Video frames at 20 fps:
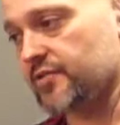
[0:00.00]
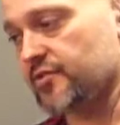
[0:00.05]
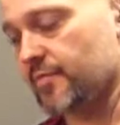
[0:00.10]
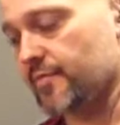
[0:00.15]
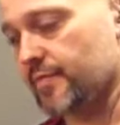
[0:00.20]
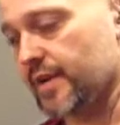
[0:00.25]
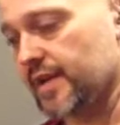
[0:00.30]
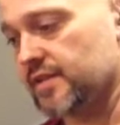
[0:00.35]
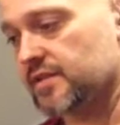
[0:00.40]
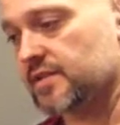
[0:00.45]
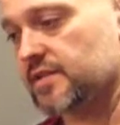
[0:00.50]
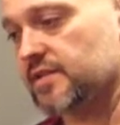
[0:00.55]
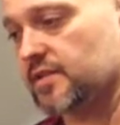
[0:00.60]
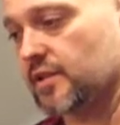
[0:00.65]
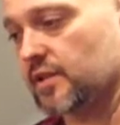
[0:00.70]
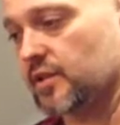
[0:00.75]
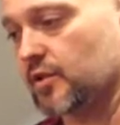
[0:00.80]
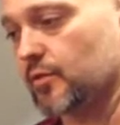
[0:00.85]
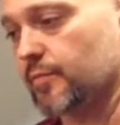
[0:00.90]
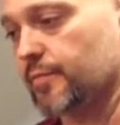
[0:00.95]
drum beats,
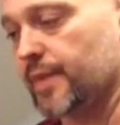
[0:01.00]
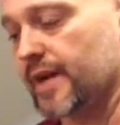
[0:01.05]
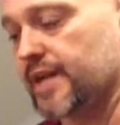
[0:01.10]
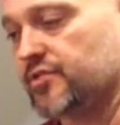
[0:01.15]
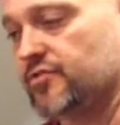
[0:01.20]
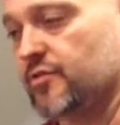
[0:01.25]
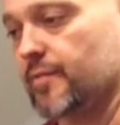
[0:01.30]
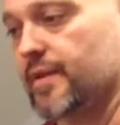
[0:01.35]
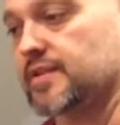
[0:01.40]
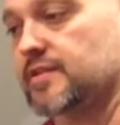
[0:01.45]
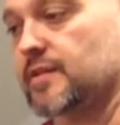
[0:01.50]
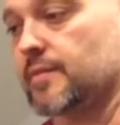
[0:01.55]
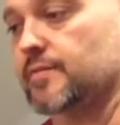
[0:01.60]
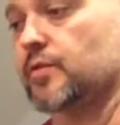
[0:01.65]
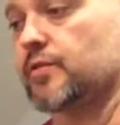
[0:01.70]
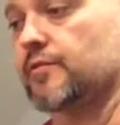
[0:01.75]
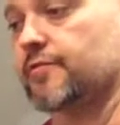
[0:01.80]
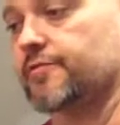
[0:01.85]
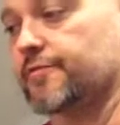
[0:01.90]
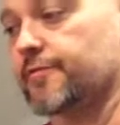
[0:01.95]
so that your bass drum ends up
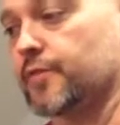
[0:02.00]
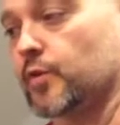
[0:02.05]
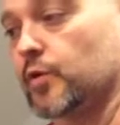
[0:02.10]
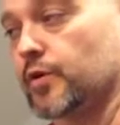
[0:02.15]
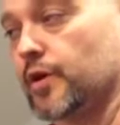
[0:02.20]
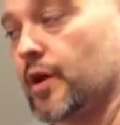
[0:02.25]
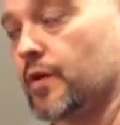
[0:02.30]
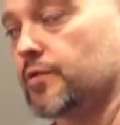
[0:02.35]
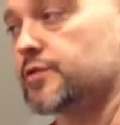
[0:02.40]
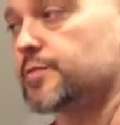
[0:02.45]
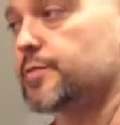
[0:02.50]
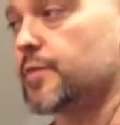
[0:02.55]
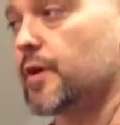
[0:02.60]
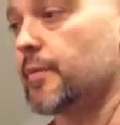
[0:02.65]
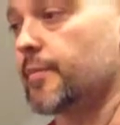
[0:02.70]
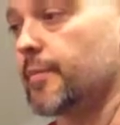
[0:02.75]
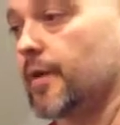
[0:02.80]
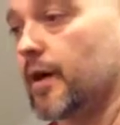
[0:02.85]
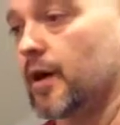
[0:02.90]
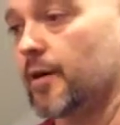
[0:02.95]
doing 4 notes
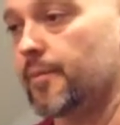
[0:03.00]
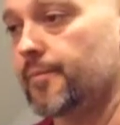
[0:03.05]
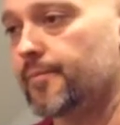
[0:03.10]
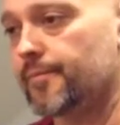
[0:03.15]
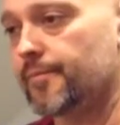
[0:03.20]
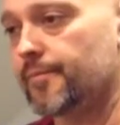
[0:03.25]
per bar.